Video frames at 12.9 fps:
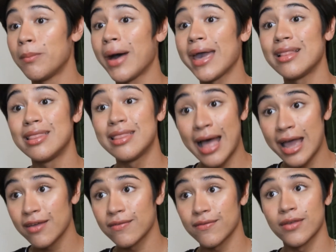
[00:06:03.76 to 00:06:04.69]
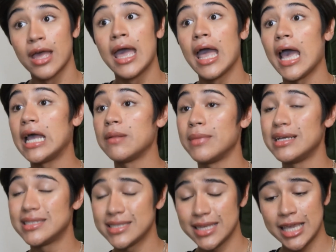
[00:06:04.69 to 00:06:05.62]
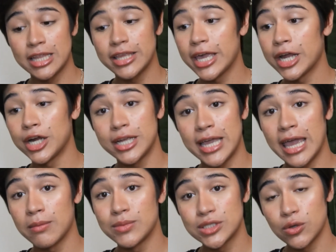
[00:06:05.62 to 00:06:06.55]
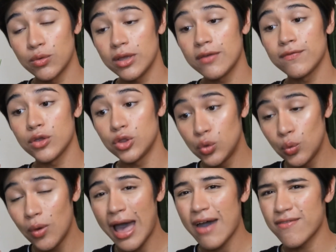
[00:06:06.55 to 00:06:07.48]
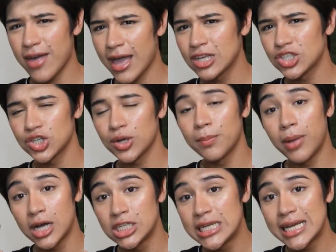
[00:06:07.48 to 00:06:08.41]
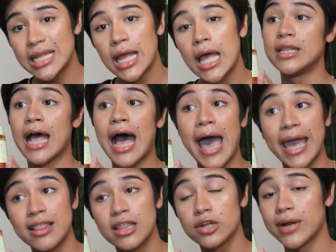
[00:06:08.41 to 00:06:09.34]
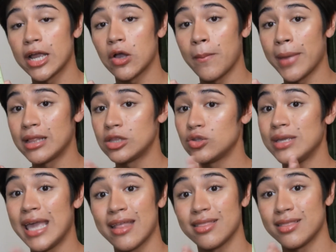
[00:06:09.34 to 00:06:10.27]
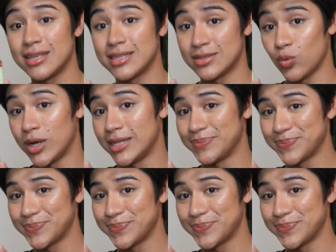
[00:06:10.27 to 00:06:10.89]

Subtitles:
my life and my skincare game. So if you do have extra budget, I would highly recommend to get this one.